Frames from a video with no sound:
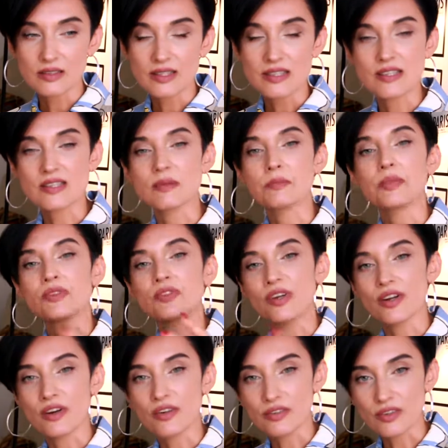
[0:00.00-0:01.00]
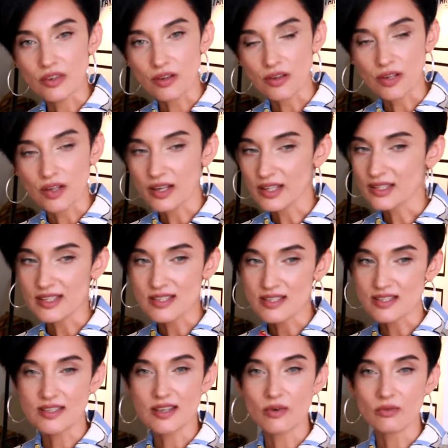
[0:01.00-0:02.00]
this is a modern ylang ylang. It
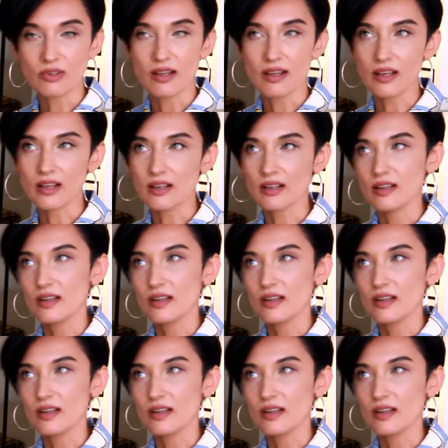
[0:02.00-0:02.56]
doesn't sound like